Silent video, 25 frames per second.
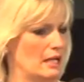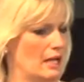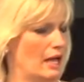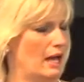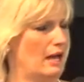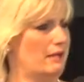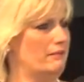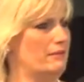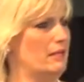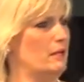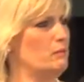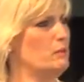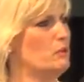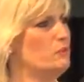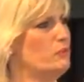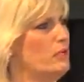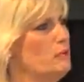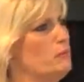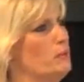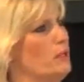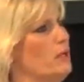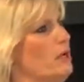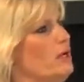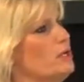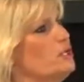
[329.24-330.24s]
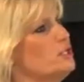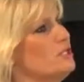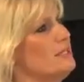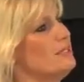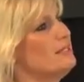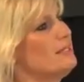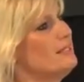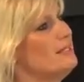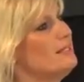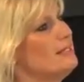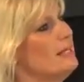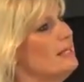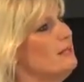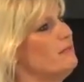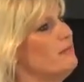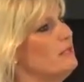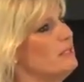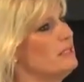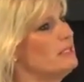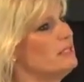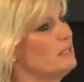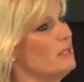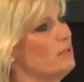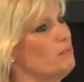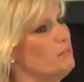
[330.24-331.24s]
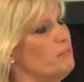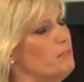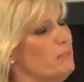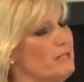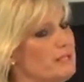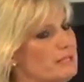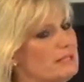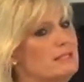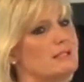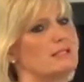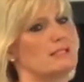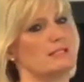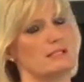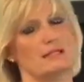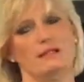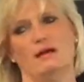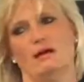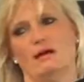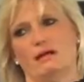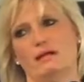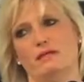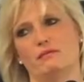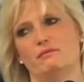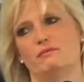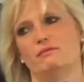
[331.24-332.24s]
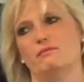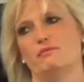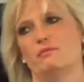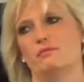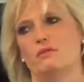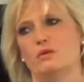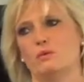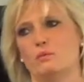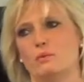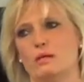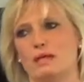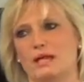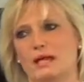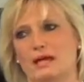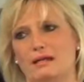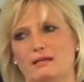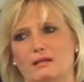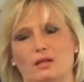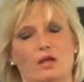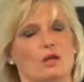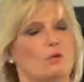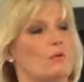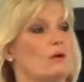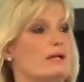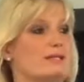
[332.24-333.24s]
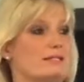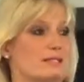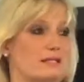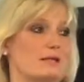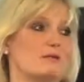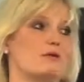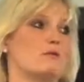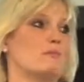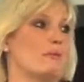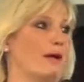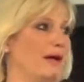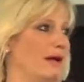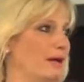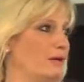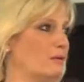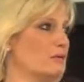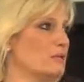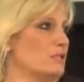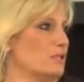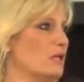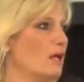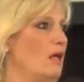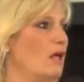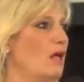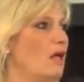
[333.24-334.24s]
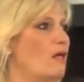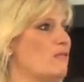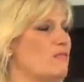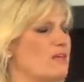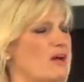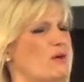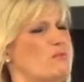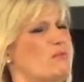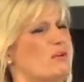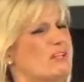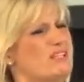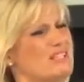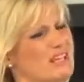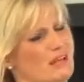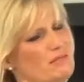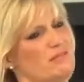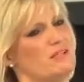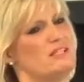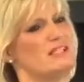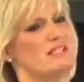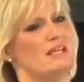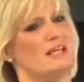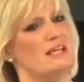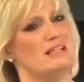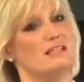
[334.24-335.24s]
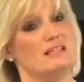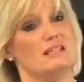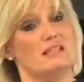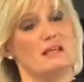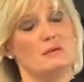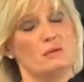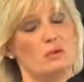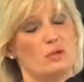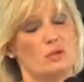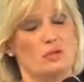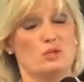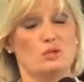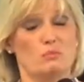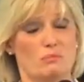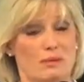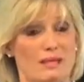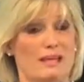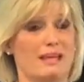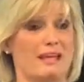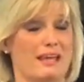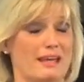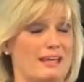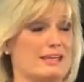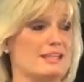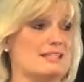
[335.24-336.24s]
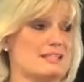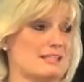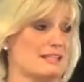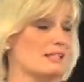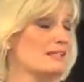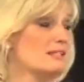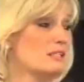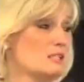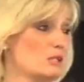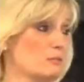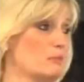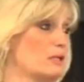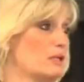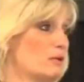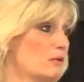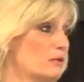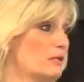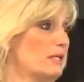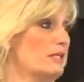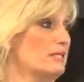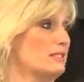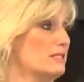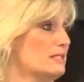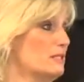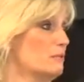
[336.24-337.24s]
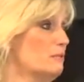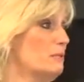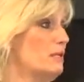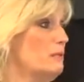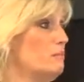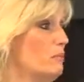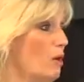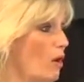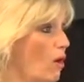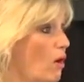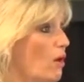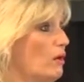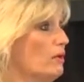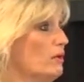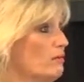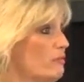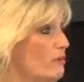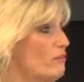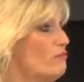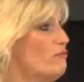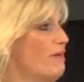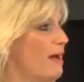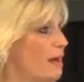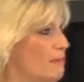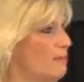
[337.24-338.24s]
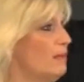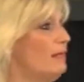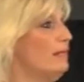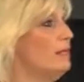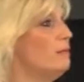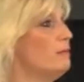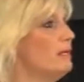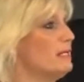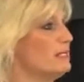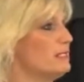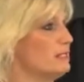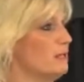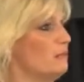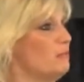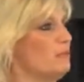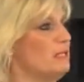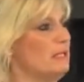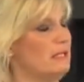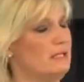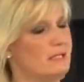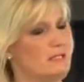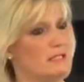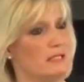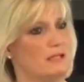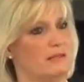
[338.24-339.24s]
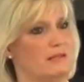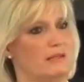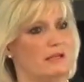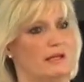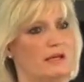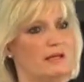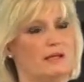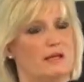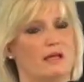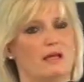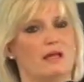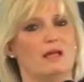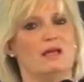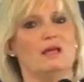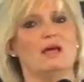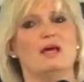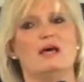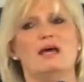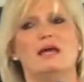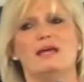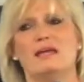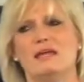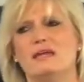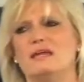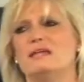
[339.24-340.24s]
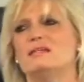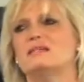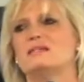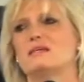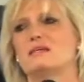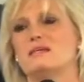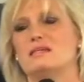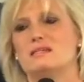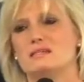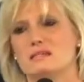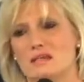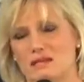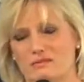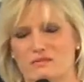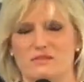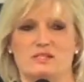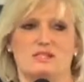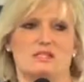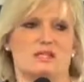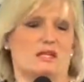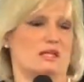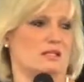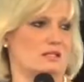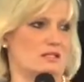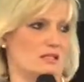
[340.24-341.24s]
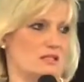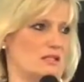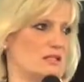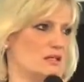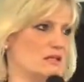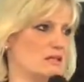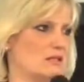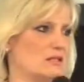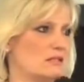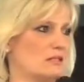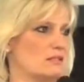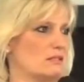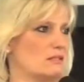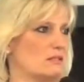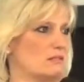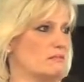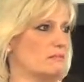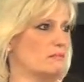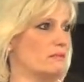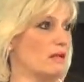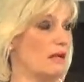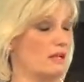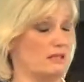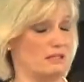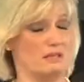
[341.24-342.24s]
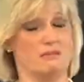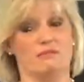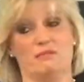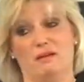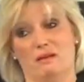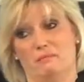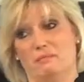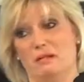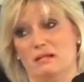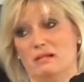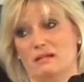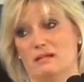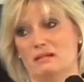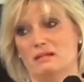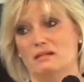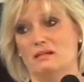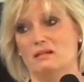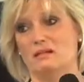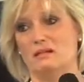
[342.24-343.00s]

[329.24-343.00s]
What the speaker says: And there were repercussions in David's business life that we had no idea about, that were devastating. They were humiliating, to be honest, to be part of a family where somebody had done that. It devastated us as a family.